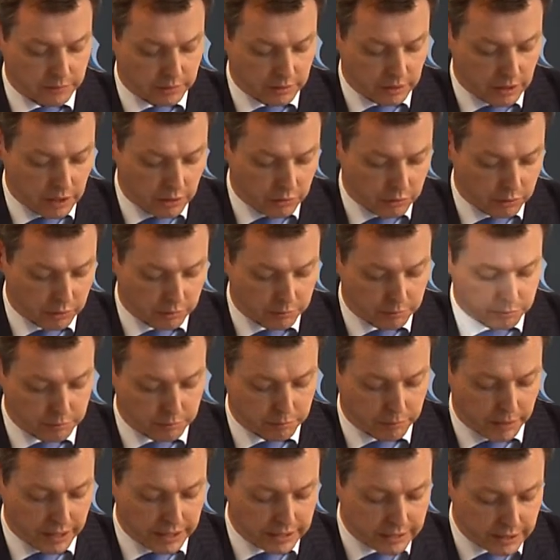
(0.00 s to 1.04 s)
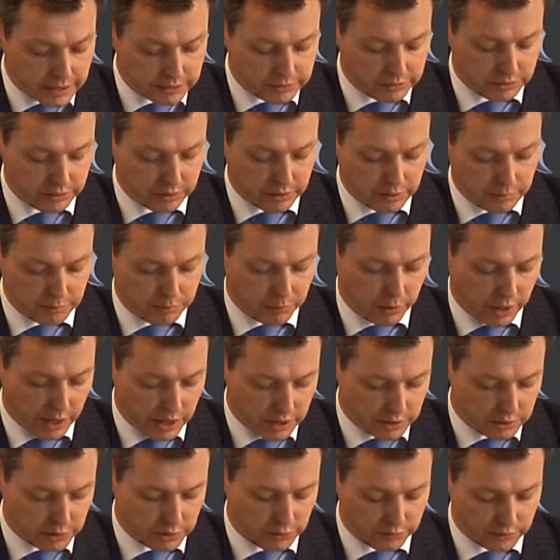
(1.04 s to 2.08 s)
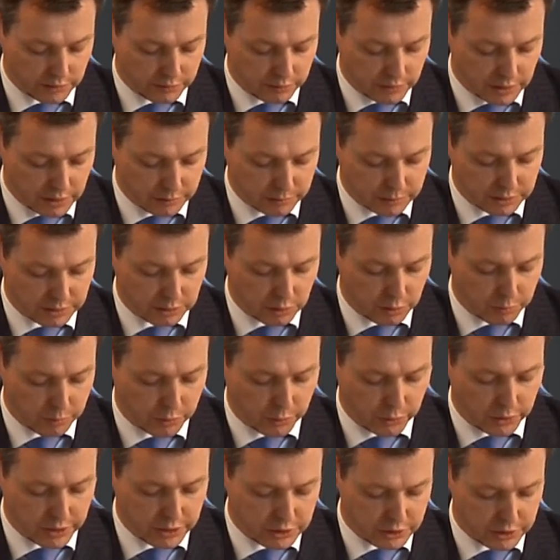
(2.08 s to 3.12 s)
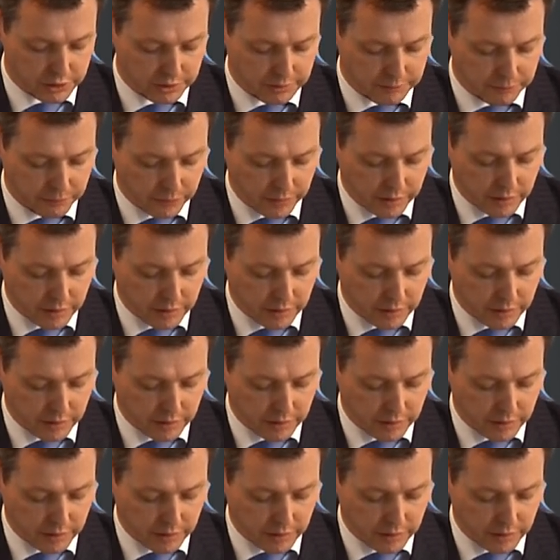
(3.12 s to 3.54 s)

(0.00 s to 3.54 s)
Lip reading: our bilateral branch of development cooperation,